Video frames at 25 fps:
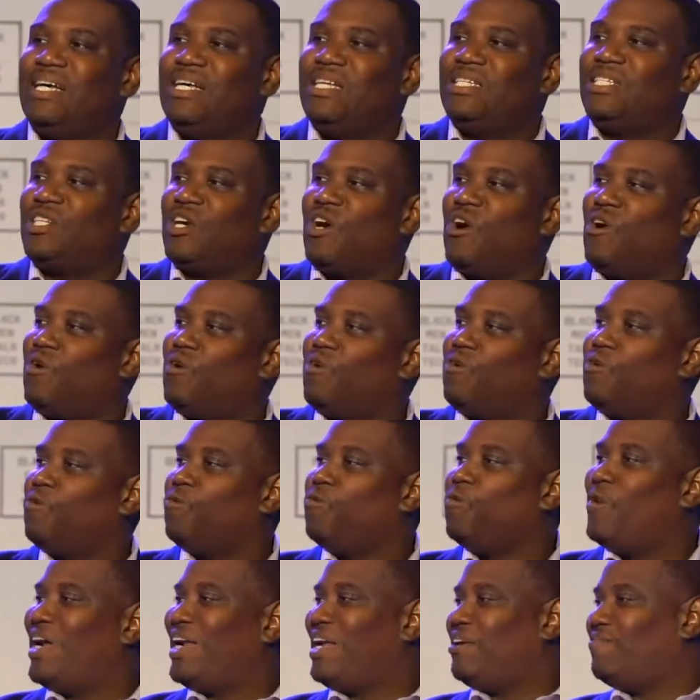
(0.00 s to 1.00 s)
So
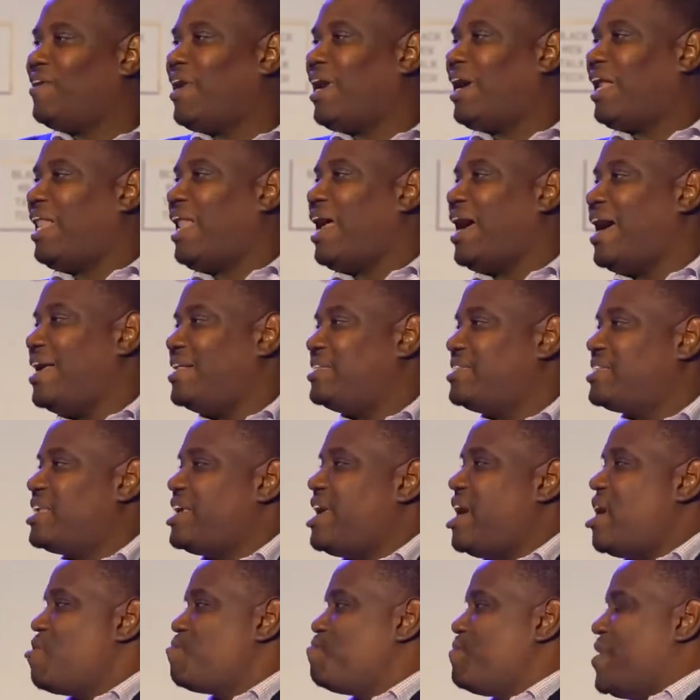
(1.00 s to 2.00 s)
one of our clients,
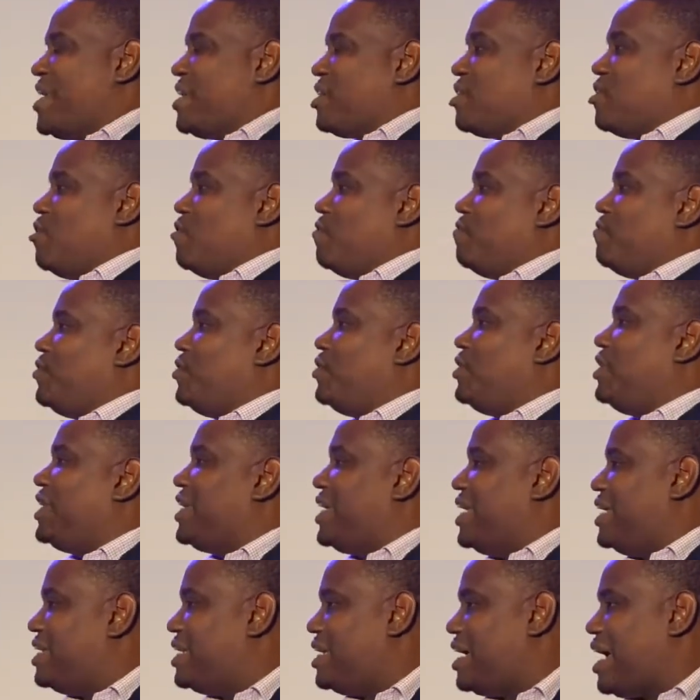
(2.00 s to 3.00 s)
Care Medical, if you
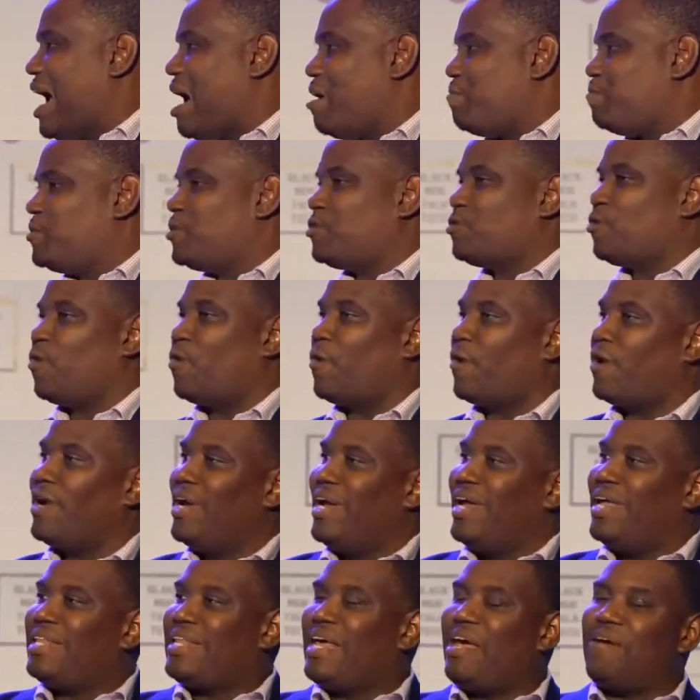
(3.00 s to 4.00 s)
look in the App Store,
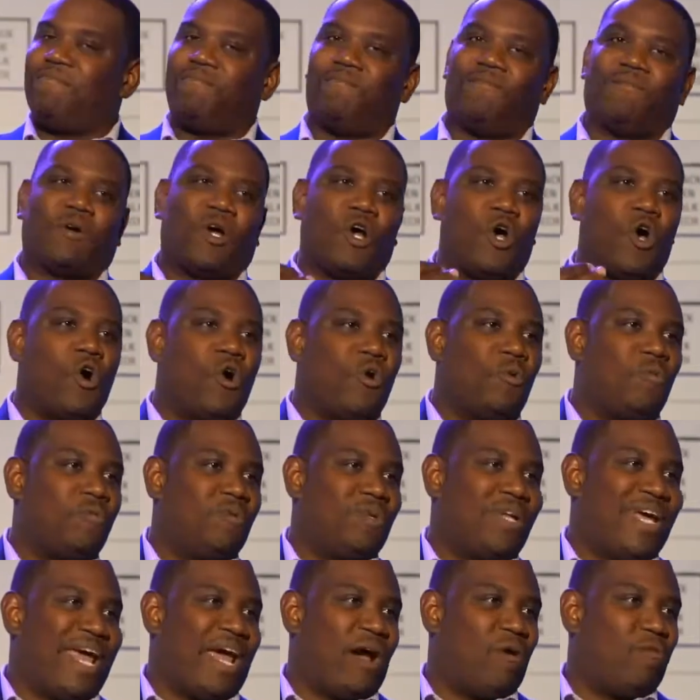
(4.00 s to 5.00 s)
they have, co
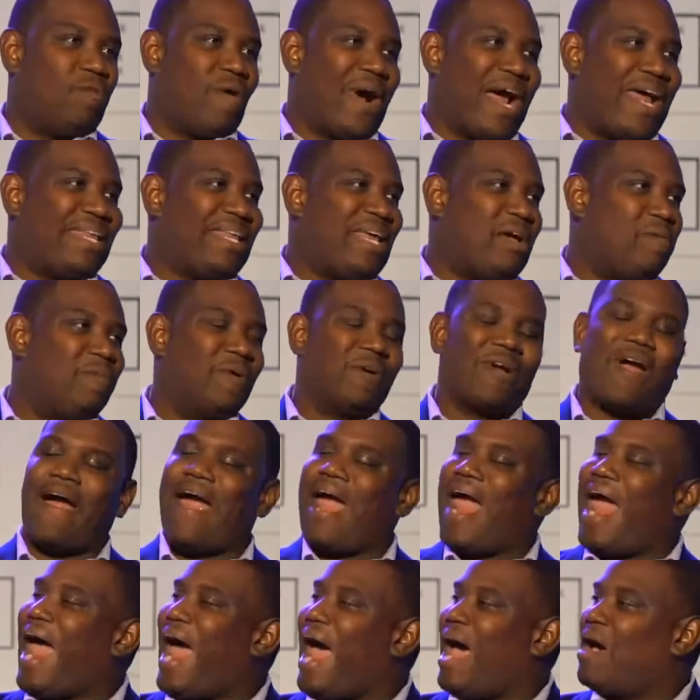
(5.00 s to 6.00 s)
they have white labeled
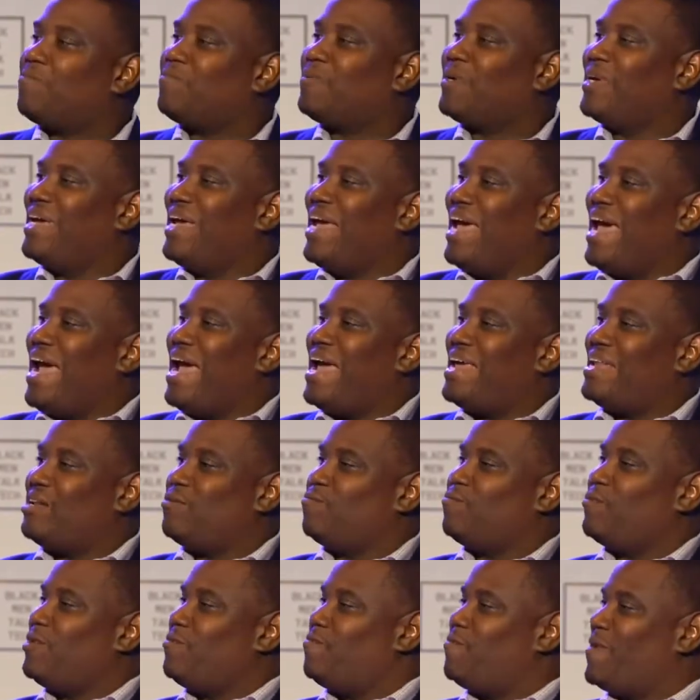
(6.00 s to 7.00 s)
our app,
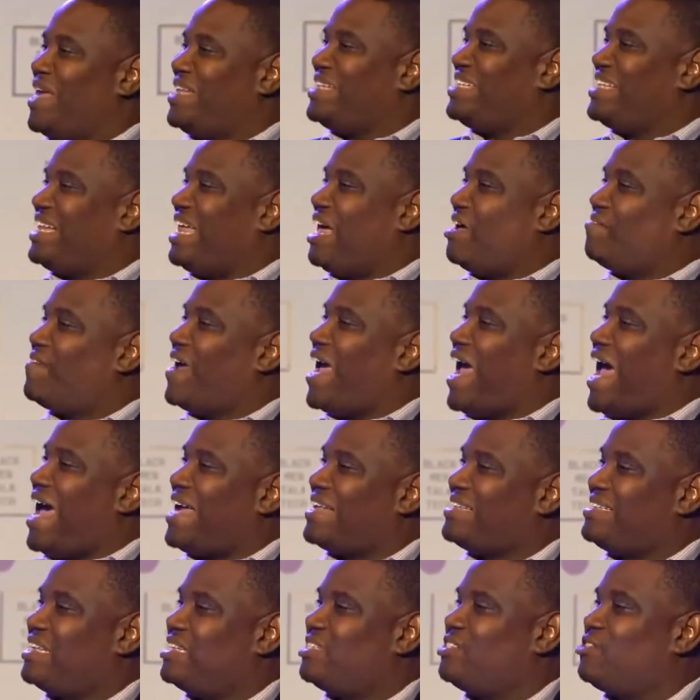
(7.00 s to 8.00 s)
and we basically have
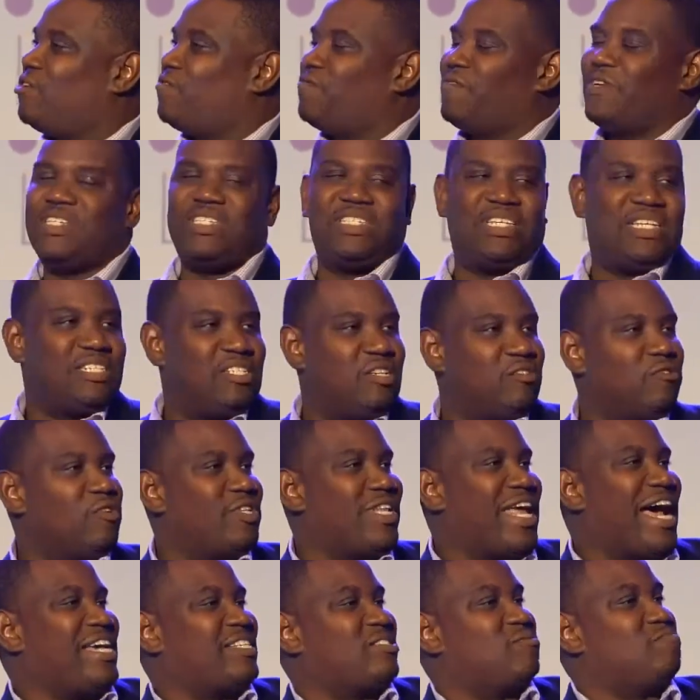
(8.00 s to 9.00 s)
access to over six hundred
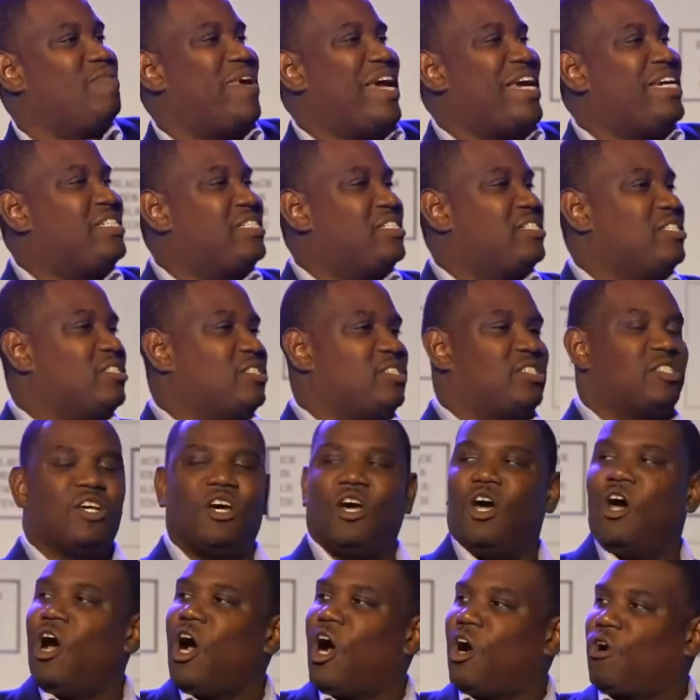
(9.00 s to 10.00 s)
thousand patients
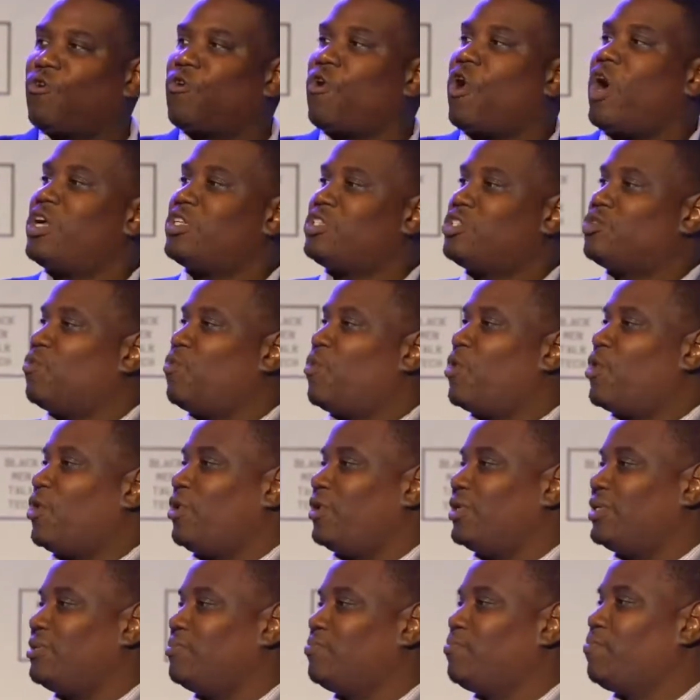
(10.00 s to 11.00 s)
across the
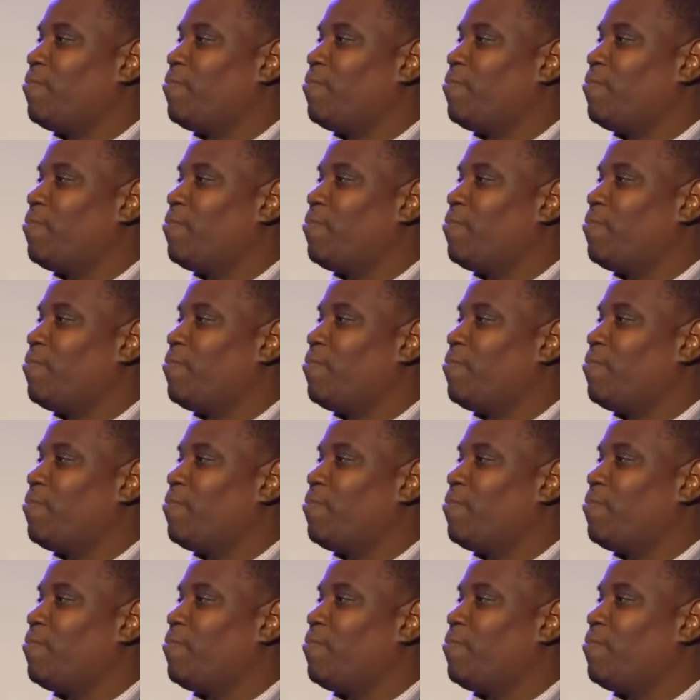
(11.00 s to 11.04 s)
world.